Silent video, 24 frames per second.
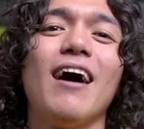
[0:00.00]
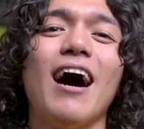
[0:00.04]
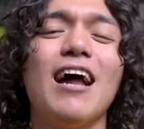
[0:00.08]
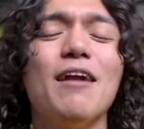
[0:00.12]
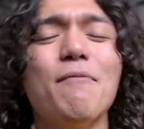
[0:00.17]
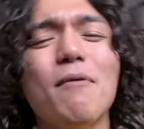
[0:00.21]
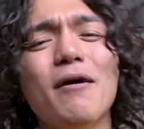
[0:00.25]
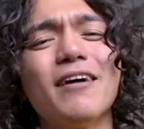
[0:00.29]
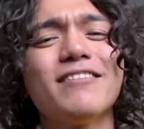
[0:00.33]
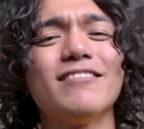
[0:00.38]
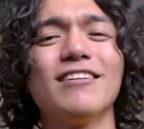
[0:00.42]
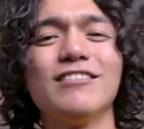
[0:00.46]

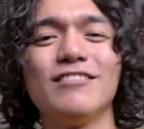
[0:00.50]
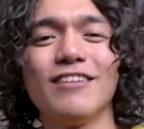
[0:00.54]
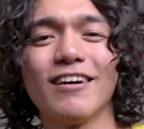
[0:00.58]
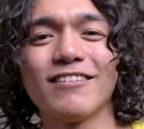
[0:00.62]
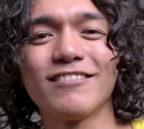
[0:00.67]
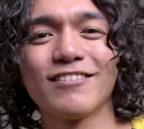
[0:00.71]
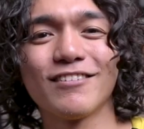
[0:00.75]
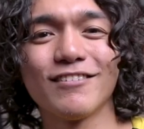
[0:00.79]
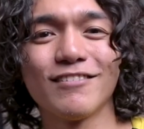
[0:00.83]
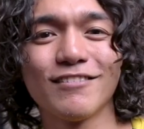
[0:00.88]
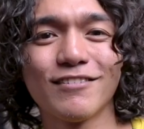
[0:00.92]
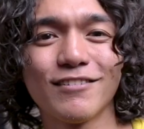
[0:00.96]
Ano mga
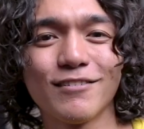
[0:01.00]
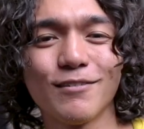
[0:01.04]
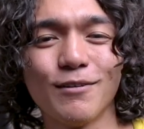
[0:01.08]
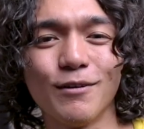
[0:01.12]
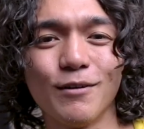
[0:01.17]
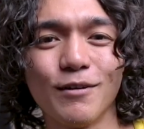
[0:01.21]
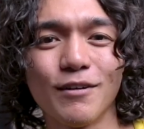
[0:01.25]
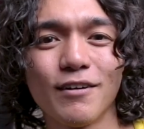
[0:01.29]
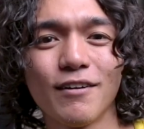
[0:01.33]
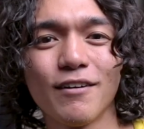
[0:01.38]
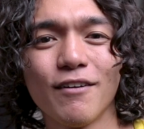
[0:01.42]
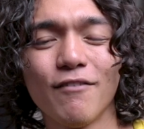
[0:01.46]
suggestions
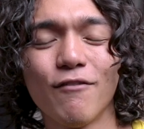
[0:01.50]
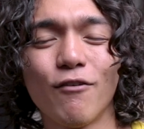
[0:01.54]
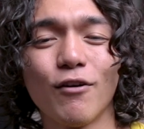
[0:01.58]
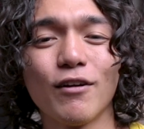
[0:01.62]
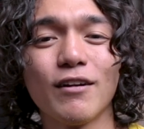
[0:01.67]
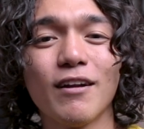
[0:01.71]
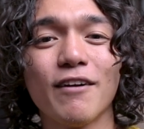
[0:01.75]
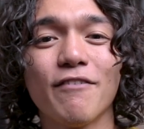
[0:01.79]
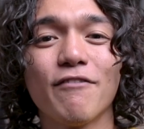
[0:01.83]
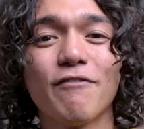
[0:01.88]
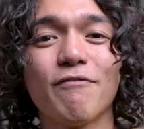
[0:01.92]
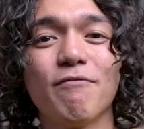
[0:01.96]
ko for
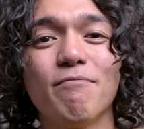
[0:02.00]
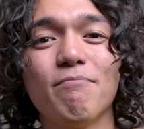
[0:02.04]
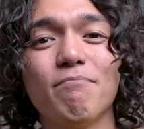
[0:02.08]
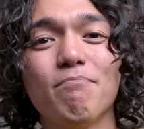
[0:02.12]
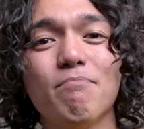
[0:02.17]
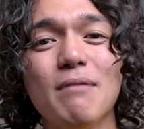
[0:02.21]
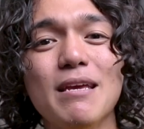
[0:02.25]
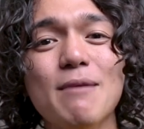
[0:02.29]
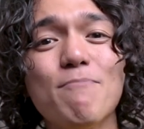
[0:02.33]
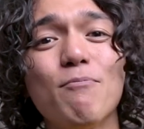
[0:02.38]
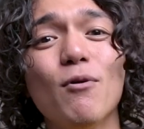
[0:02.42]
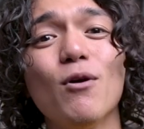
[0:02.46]
the
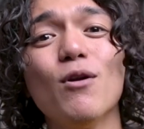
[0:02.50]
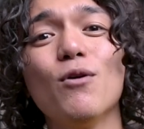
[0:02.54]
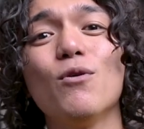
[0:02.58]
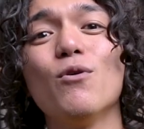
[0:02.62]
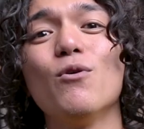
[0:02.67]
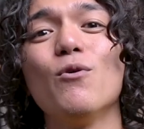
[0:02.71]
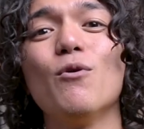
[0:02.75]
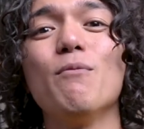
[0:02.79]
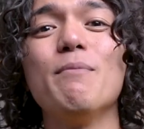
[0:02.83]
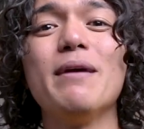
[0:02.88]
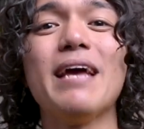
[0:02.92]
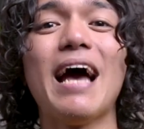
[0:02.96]
people
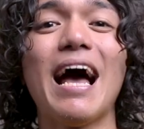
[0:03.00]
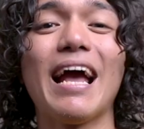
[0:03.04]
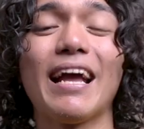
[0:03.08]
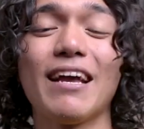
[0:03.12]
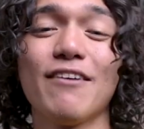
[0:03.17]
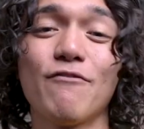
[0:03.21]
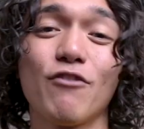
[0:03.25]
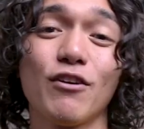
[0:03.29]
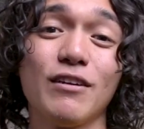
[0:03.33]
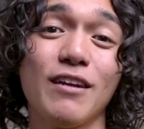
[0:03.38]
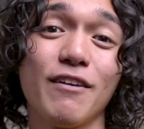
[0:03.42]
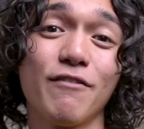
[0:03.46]
who will be
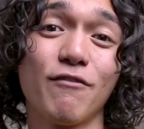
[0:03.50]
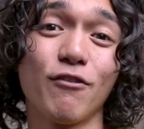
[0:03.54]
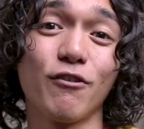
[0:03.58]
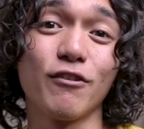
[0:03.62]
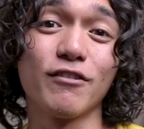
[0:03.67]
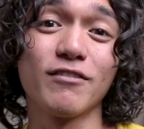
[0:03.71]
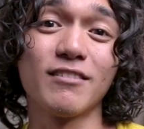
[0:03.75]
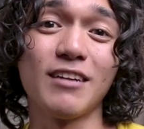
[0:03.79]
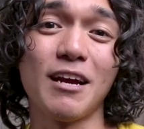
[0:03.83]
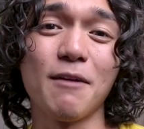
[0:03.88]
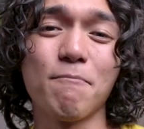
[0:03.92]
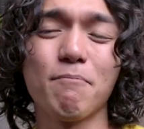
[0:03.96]
hiking for the
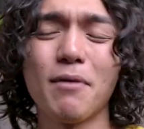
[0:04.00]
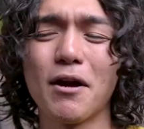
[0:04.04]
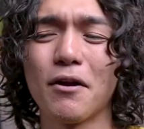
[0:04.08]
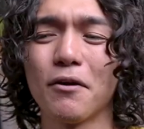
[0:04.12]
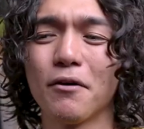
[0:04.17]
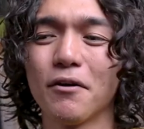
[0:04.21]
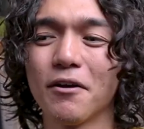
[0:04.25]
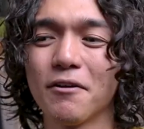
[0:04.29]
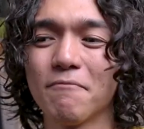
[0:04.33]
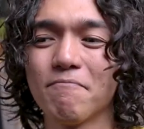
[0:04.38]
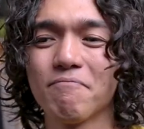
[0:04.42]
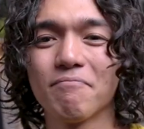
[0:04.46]
first time,
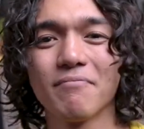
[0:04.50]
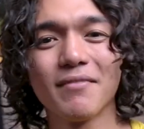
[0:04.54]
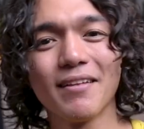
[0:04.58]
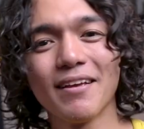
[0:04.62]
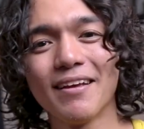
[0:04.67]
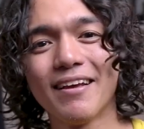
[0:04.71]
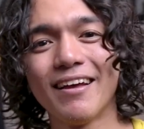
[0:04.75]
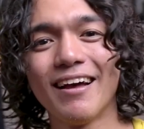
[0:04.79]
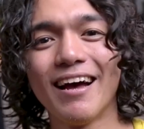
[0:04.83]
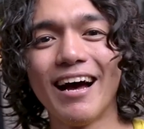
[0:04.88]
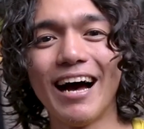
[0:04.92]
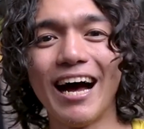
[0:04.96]
pero
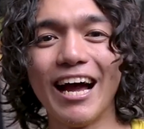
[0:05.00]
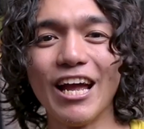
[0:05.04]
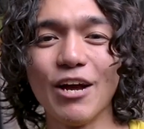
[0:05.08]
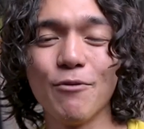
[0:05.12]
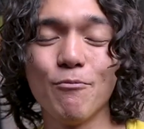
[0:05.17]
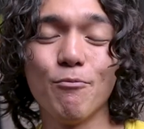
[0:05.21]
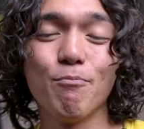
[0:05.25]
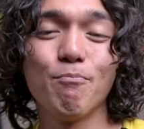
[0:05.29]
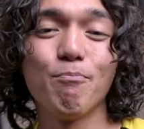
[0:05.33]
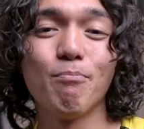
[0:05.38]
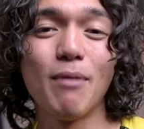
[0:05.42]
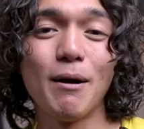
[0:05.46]
ayaw
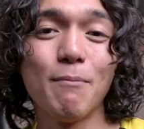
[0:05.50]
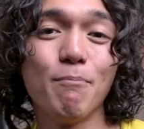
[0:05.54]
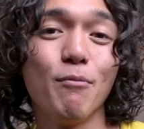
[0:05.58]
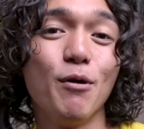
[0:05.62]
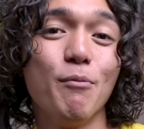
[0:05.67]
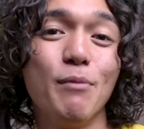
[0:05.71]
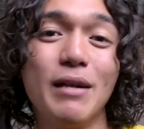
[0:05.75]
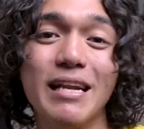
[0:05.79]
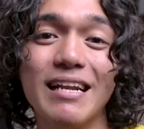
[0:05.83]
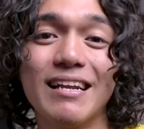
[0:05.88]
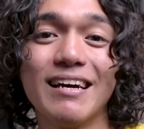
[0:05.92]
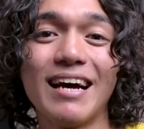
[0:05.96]
pang
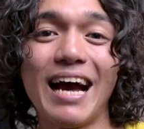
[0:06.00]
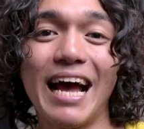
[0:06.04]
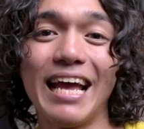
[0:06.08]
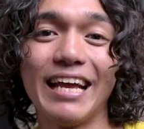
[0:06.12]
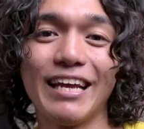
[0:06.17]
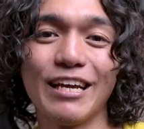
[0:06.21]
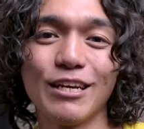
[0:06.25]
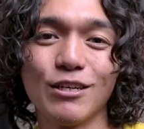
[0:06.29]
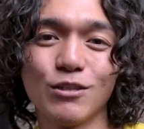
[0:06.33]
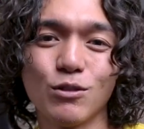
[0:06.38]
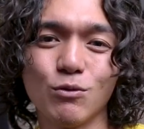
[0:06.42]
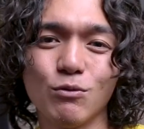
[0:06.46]
bumili ng
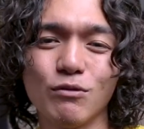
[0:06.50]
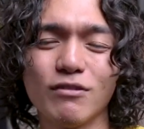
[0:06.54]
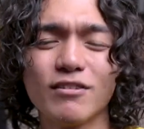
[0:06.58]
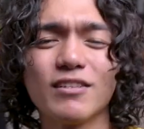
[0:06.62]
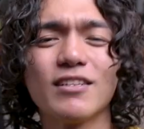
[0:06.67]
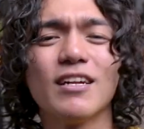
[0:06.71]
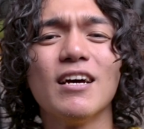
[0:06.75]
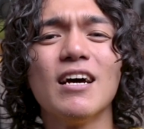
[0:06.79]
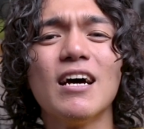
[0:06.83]
hiking shoes?